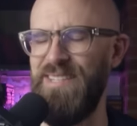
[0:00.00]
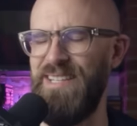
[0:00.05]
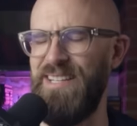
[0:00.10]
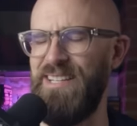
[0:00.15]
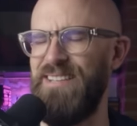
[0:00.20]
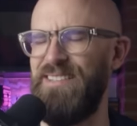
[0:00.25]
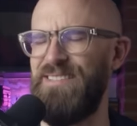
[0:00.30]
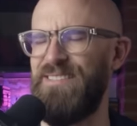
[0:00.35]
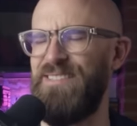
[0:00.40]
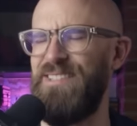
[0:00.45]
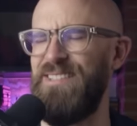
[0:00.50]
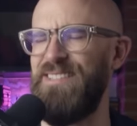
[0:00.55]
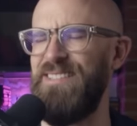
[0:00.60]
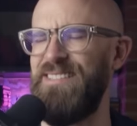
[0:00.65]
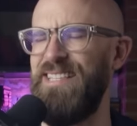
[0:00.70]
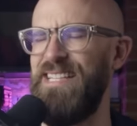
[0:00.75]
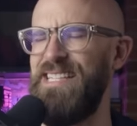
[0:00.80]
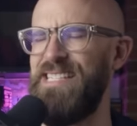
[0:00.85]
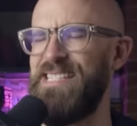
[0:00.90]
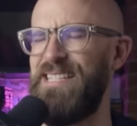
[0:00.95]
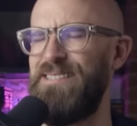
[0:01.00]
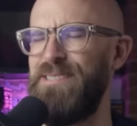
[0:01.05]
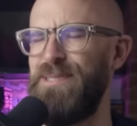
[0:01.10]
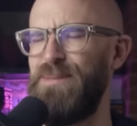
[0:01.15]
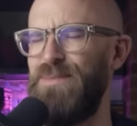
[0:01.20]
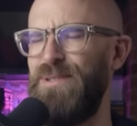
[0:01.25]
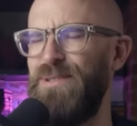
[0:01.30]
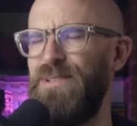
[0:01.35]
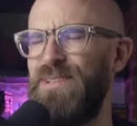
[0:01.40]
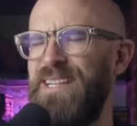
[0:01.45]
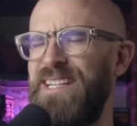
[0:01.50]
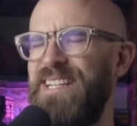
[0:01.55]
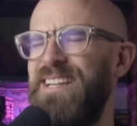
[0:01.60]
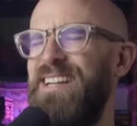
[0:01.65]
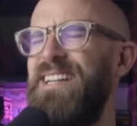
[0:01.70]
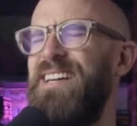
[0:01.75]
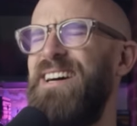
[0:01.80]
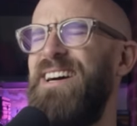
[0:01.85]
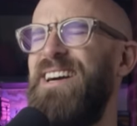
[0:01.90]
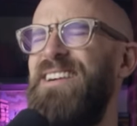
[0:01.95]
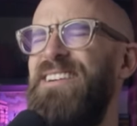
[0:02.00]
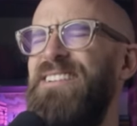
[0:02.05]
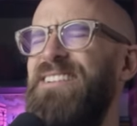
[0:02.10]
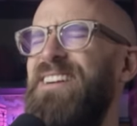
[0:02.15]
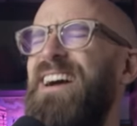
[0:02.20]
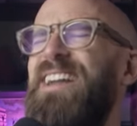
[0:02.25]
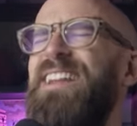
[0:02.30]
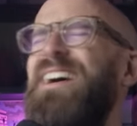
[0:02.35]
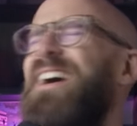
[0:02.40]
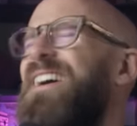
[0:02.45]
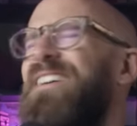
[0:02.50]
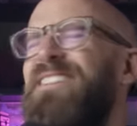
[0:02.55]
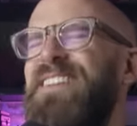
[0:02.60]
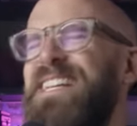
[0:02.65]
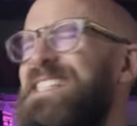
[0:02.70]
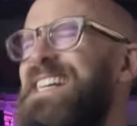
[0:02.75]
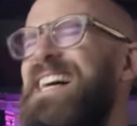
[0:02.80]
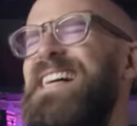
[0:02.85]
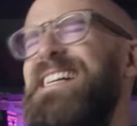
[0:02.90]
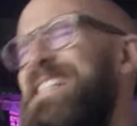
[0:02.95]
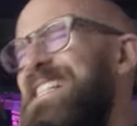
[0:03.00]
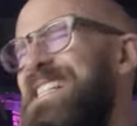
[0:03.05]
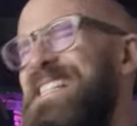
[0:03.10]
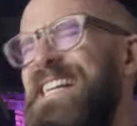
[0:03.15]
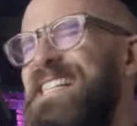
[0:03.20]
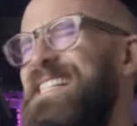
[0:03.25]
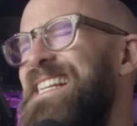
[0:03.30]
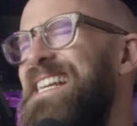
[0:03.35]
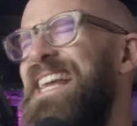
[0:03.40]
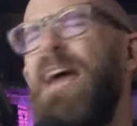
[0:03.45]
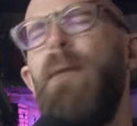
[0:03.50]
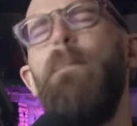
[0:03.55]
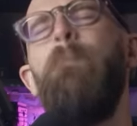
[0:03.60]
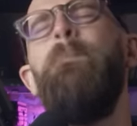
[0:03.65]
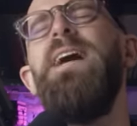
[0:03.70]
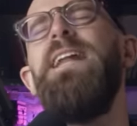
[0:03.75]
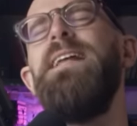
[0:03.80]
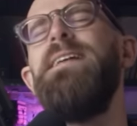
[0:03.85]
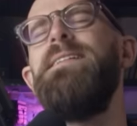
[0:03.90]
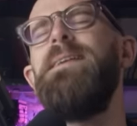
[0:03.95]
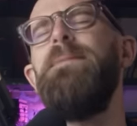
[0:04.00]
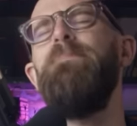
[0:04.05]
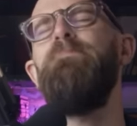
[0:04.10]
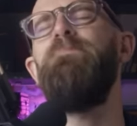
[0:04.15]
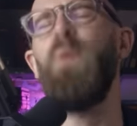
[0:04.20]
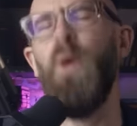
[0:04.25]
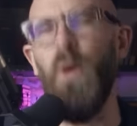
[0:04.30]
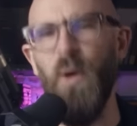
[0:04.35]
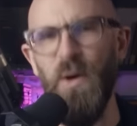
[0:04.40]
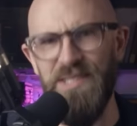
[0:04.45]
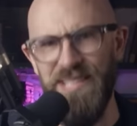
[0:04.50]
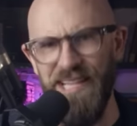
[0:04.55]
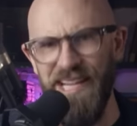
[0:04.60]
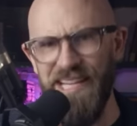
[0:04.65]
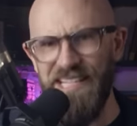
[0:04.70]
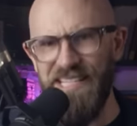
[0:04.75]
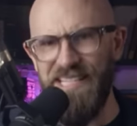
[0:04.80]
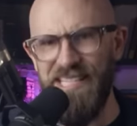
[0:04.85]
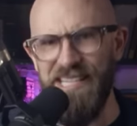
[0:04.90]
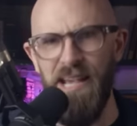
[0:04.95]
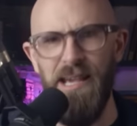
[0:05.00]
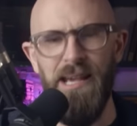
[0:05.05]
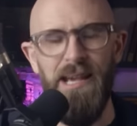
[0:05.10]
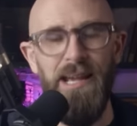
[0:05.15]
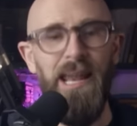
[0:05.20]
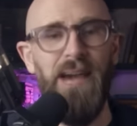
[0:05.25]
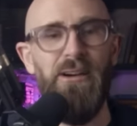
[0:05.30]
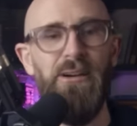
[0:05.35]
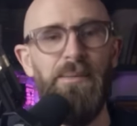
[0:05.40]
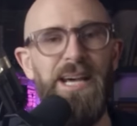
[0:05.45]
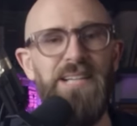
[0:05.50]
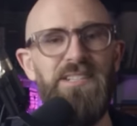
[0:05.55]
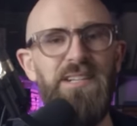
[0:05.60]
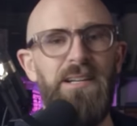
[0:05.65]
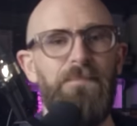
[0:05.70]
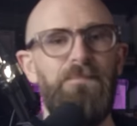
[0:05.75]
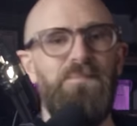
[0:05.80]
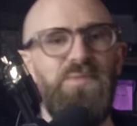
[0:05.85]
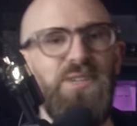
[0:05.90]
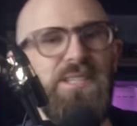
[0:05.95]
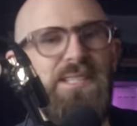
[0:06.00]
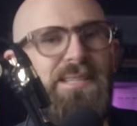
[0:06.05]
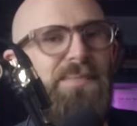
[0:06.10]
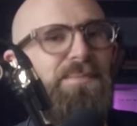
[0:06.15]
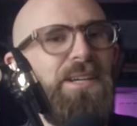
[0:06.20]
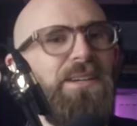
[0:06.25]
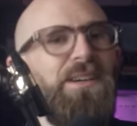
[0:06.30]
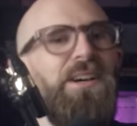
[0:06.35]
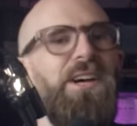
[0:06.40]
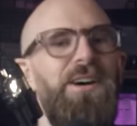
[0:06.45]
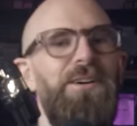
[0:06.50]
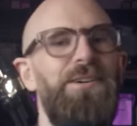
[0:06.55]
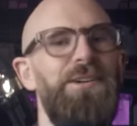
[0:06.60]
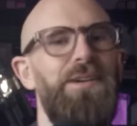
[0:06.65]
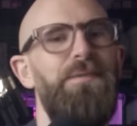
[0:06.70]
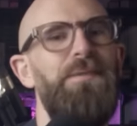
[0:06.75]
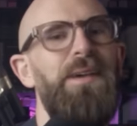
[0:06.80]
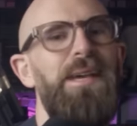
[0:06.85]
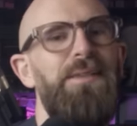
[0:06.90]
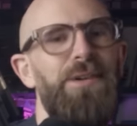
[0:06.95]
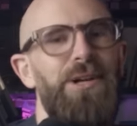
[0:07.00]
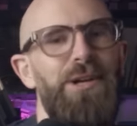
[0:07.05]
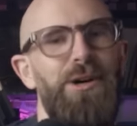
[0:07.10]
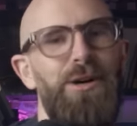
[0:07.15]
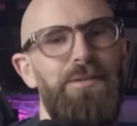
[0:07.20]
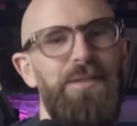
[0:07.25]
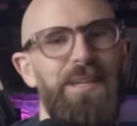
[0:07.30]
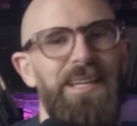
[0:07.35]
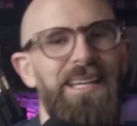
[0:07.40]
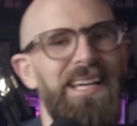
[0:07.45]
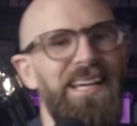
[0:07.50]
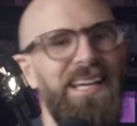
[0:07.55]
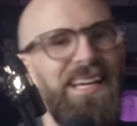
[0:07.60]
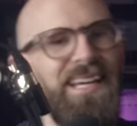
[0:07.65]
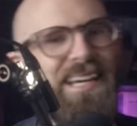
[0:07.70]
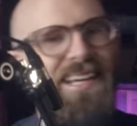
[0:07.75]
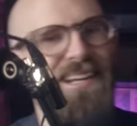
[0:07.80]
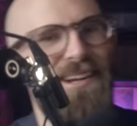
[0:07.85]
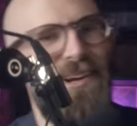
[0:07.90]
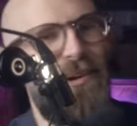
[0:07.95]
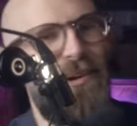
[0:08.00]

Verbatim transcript: Oh god, that sounds boring. I know, it does, doesn't it? But it's important. Now imagine you're sipping on your favorite coffee in a